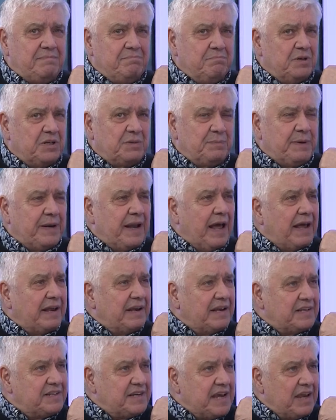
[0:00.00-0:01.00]
must be 9
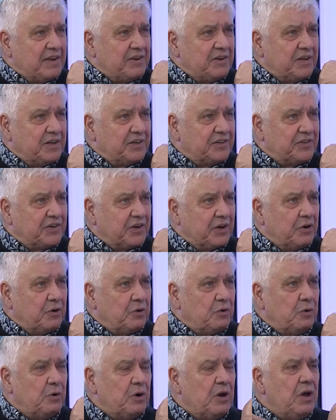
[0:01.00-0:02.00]
or 10 years
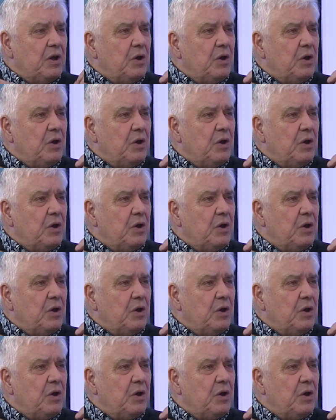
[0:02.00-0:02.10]
ago,